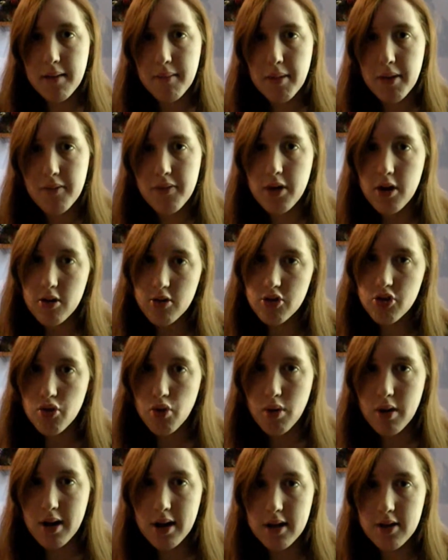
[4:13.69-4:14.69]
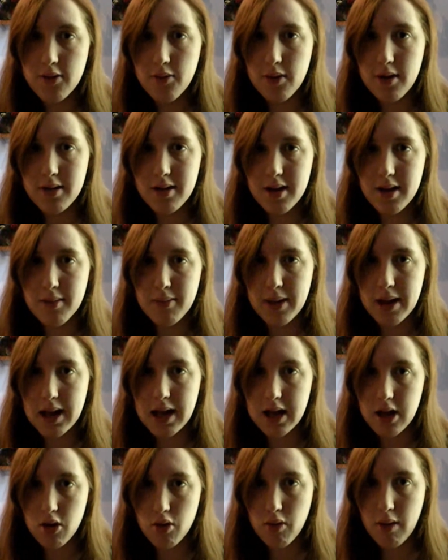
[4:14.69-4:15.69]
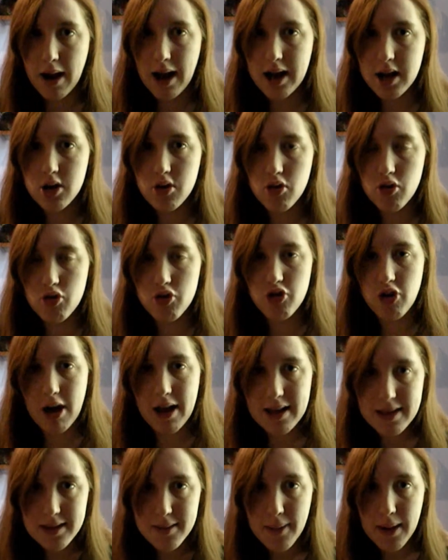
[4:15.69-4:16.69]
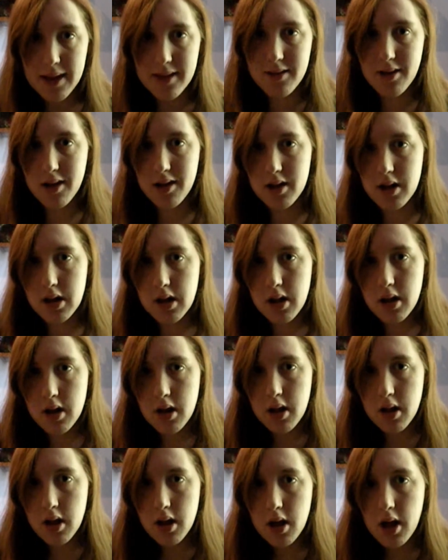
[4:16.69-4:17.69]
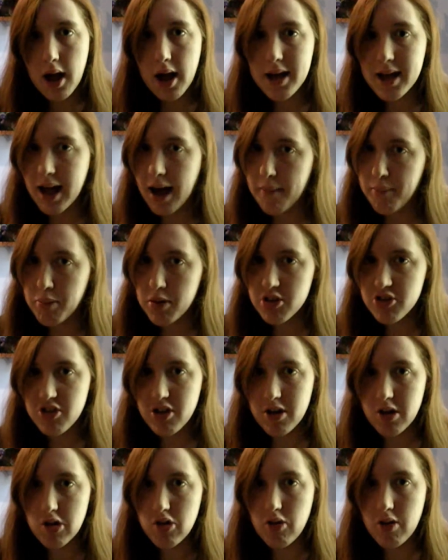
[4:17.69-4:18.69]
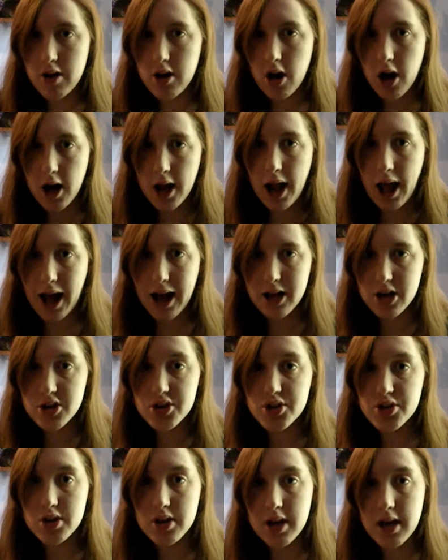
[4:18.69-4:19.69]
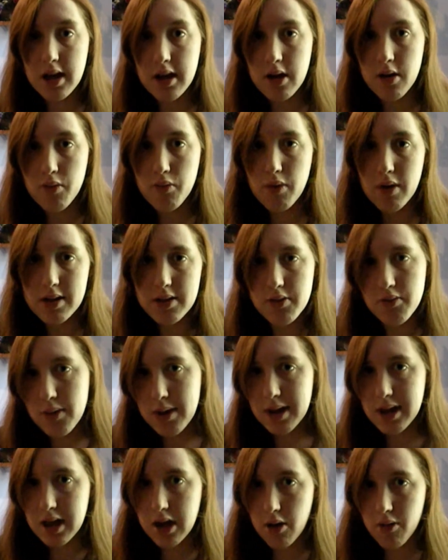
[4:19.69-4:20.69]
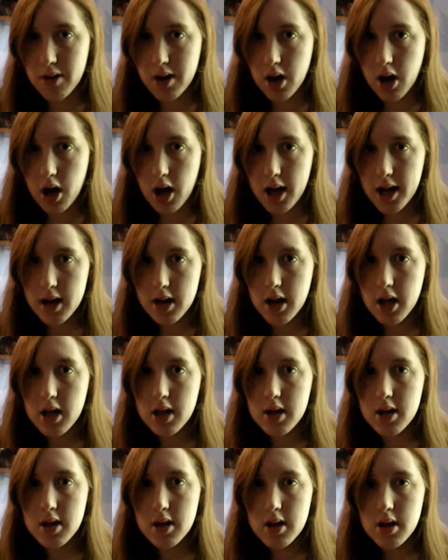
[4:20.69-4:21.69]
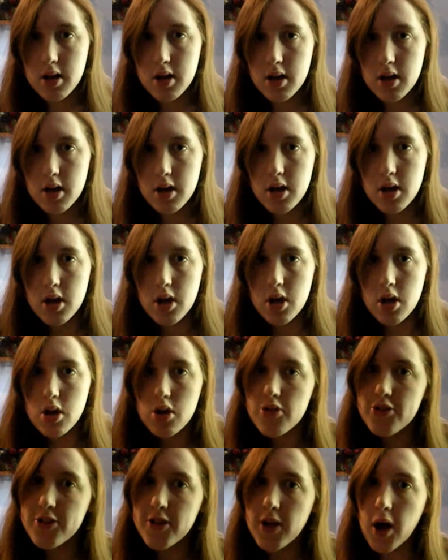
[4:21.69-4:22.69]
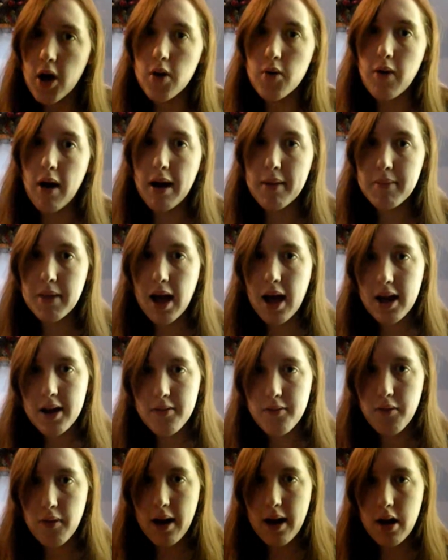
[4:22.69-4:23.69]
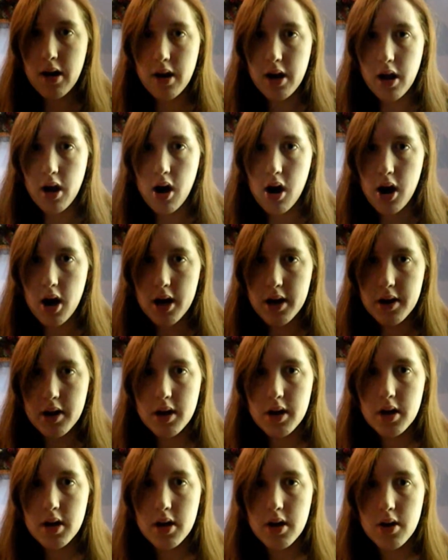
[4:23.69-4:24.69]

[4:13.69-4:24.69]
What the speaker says: some of their stories were a little bit incorrect, or just based on a couple children, not actually what's really going on. So I'm kind of wary on